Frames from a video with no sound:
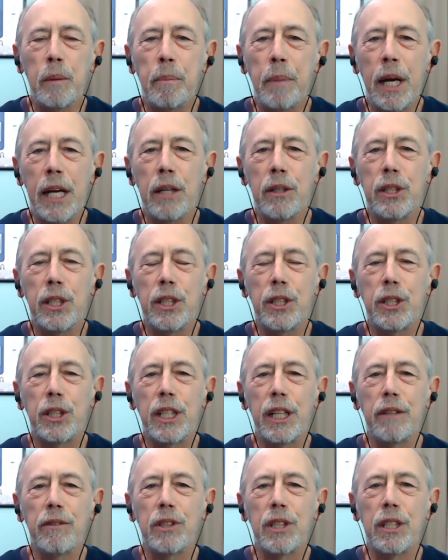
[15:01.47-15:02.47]
BioTouch
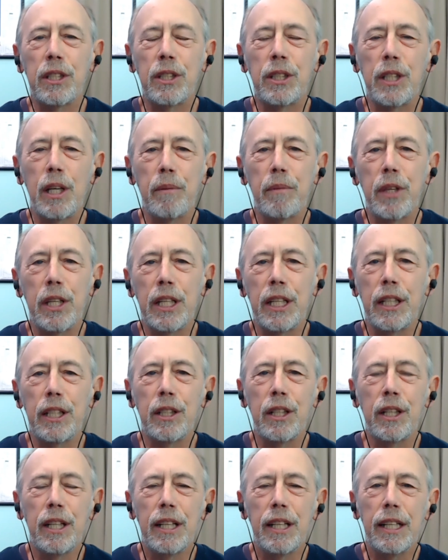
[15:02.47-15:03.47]
gives us something
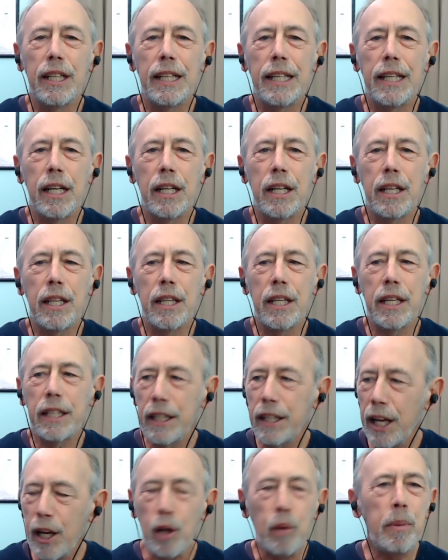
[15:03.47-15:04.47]
that can
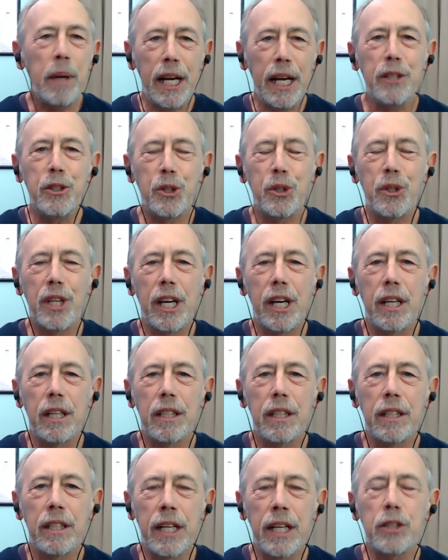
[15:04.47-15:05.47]
help answer that.
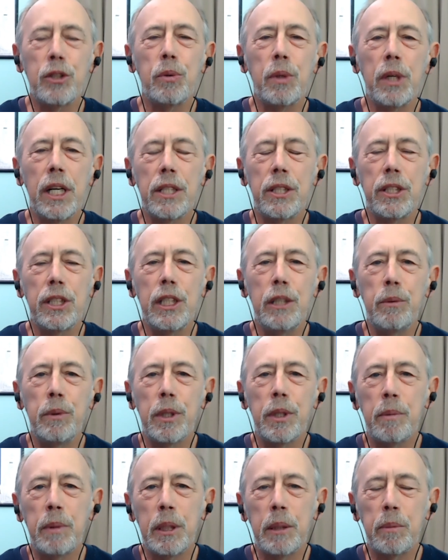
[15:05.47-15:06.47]
That's what I see
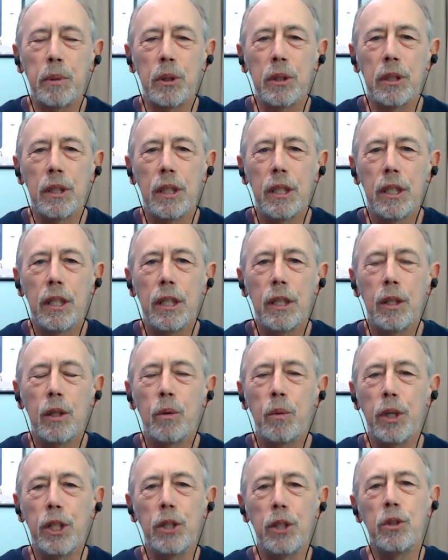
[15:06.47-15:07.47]
with people.
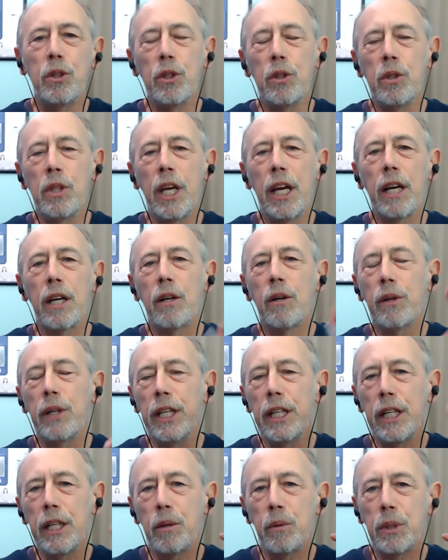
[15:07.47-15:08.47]
When you do that
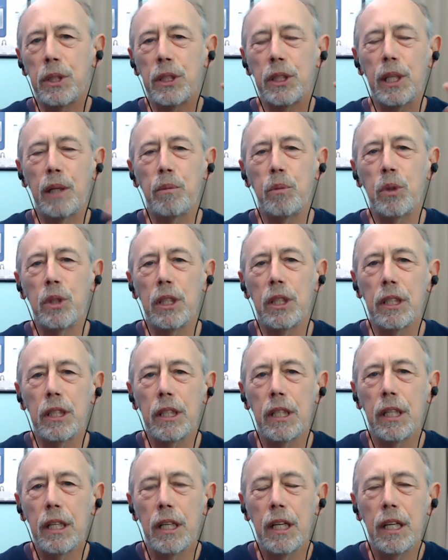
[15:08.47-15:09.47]
greeting with someone,
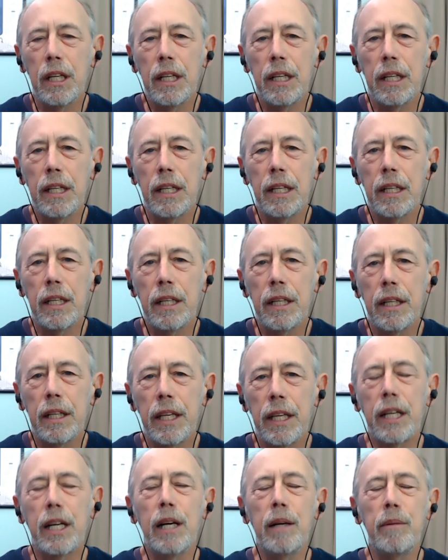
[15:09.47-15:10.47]

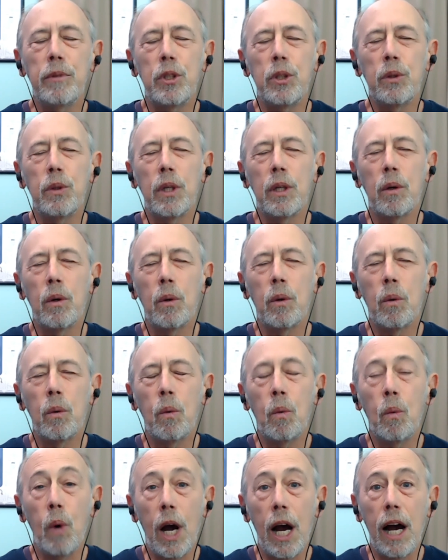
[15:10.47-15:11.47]
they come to a
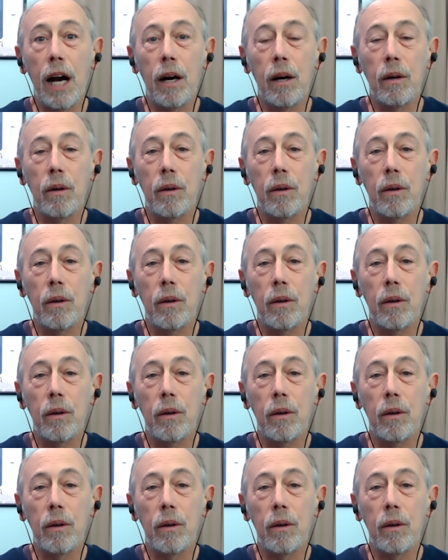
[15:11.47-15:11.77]
wow.